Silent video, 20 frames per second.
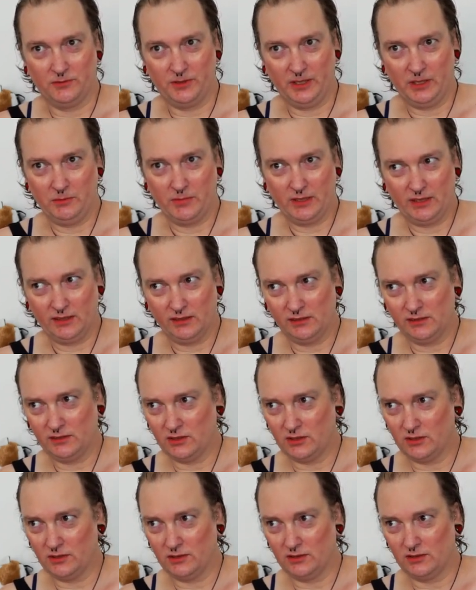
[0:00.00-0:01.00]
females
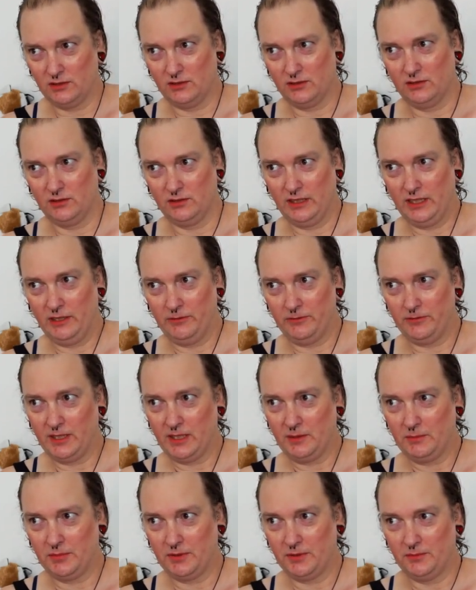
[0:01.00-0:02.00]
or
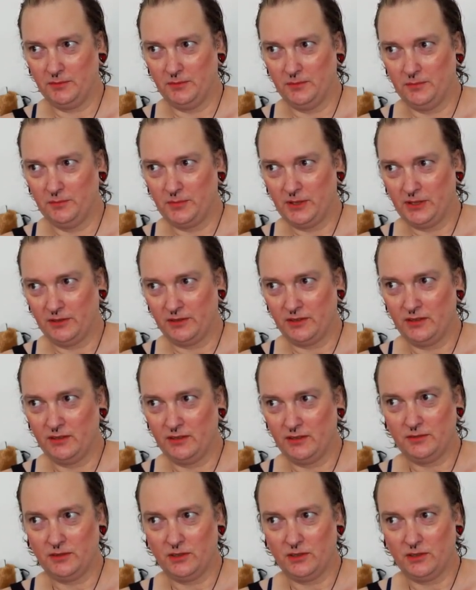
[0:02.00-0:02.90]
AFAB persons